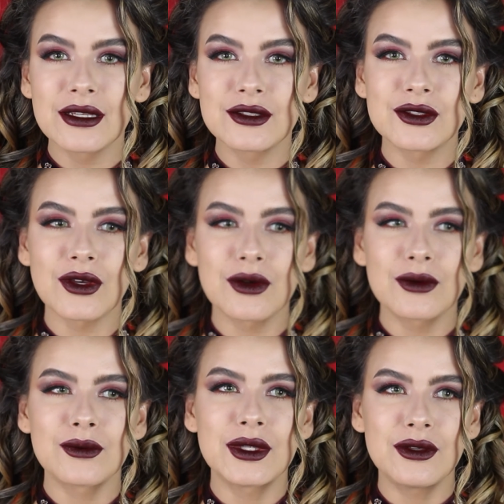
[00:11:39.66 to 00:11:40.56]
So
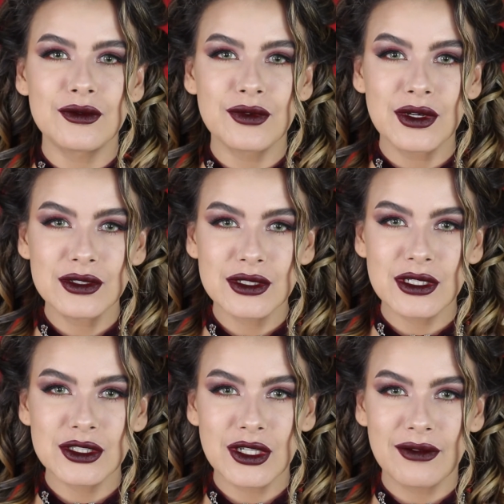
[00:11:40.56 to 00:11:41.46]
when you
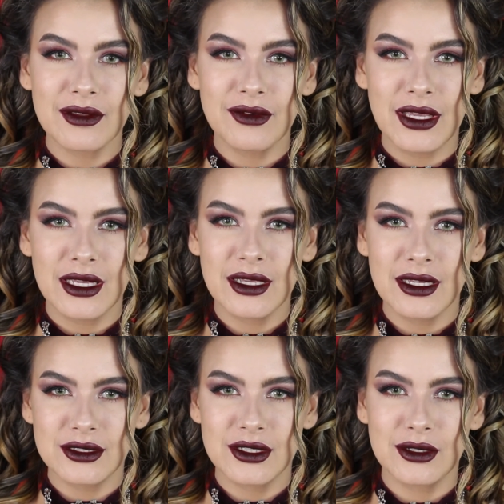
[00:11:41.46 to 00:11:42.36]
first shove the fang
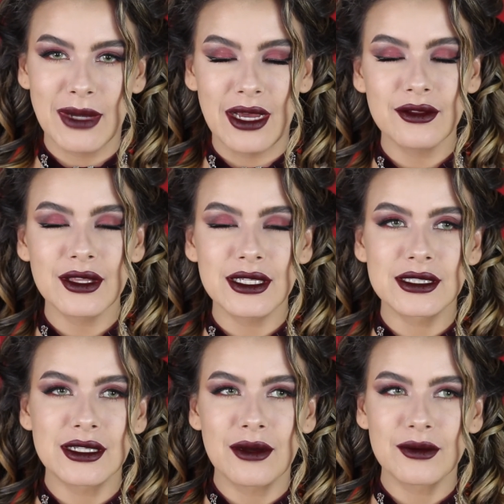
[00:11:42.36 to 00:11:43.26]
into your mouth,
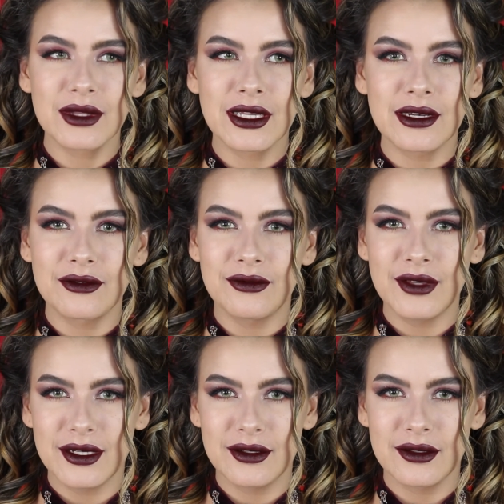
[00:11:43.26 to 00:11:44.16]
it's not really gonna
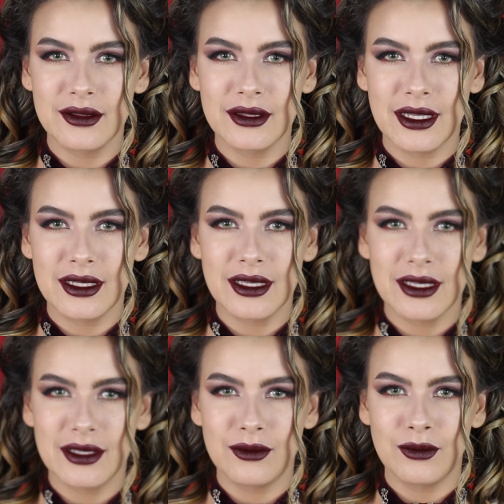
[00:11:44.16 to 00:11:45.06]
feel like
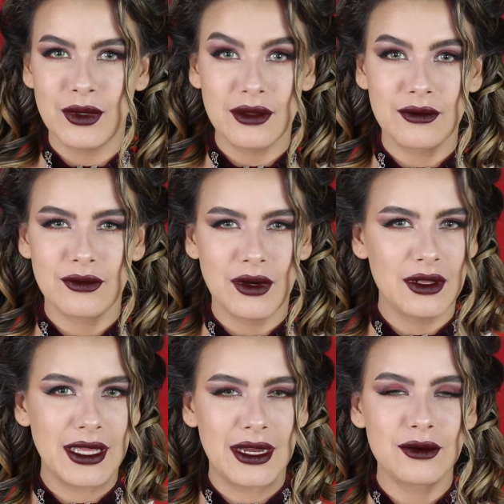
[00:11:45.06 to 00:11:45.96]
it wouldn't
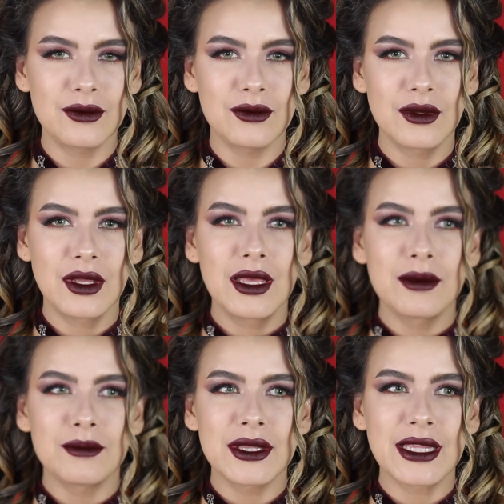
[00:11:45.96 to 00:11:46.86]
fall out,
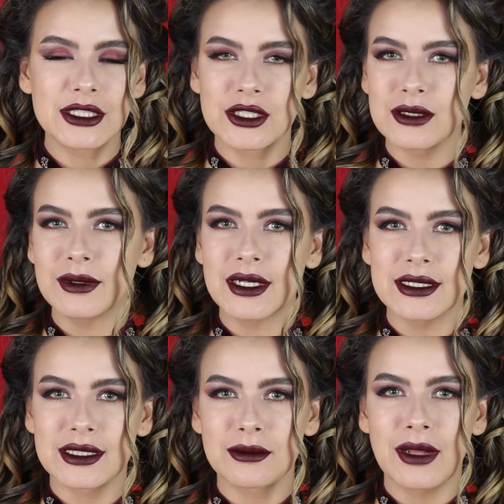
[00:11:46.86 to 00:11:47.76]
but that's just
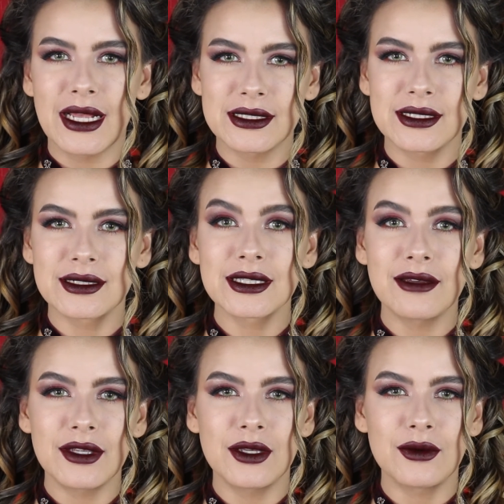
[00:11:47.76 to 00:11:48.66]
because the plastic's
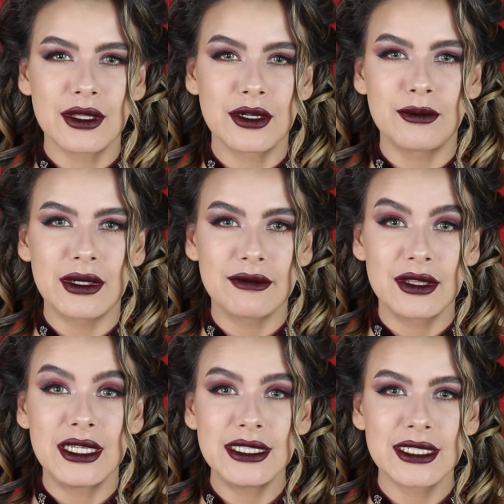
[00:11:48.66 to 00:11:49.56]
giving you a little bit of
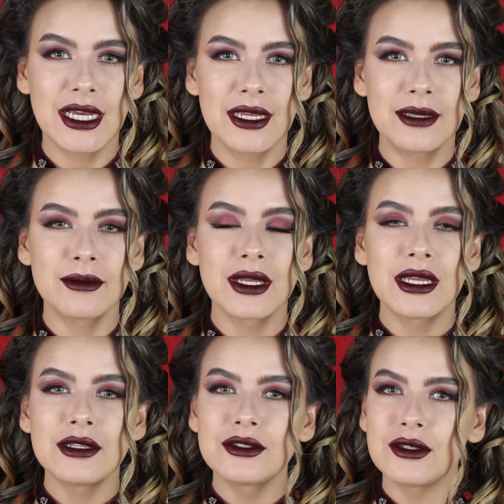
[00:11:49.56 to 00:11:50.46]
lead time
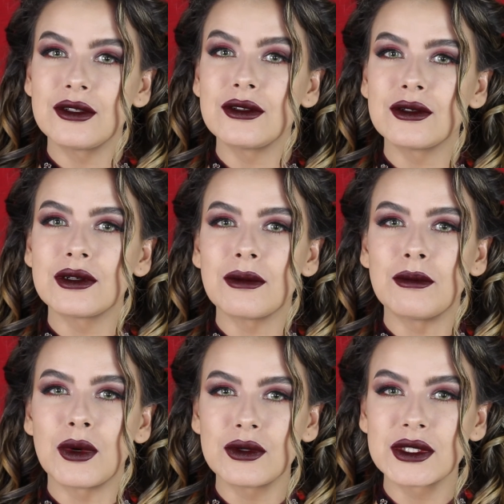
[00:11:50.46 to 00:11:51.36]
to
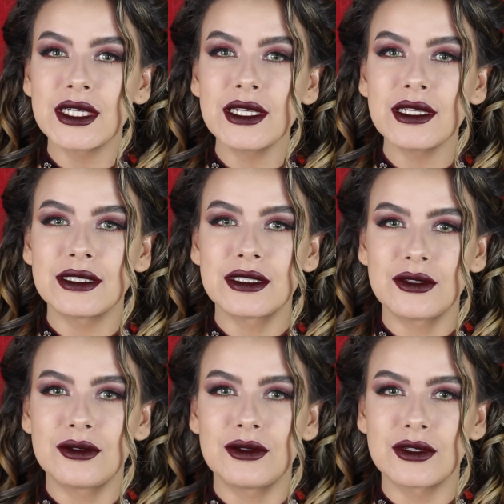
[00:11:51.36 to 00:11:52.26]
mold it
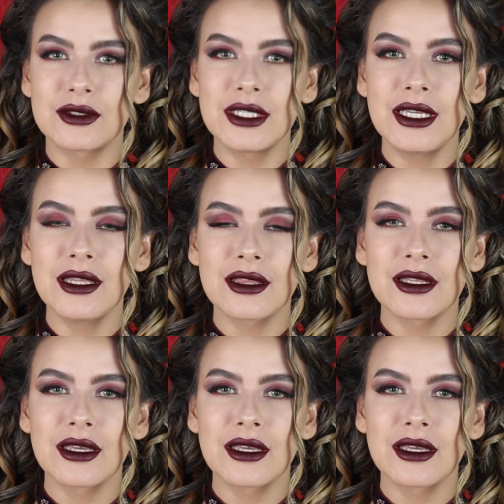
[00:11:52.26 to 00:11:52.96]
into your teeth.